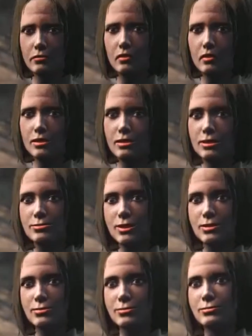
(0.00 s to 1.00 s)
No
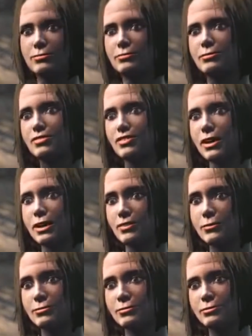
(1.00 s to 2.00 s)
kidding. That's
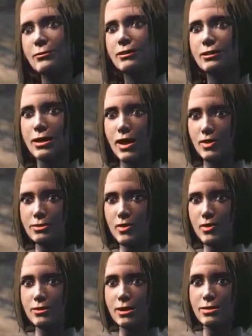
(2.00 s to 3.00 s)
the best piece of news
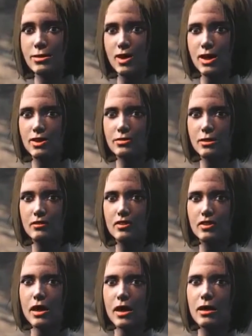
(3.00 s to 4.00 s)
oh, we've had around nice. here
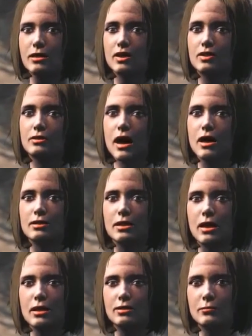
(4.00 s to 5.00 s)
for a good long
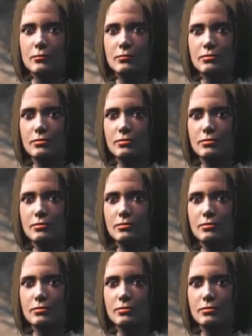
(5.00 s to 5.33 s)
time.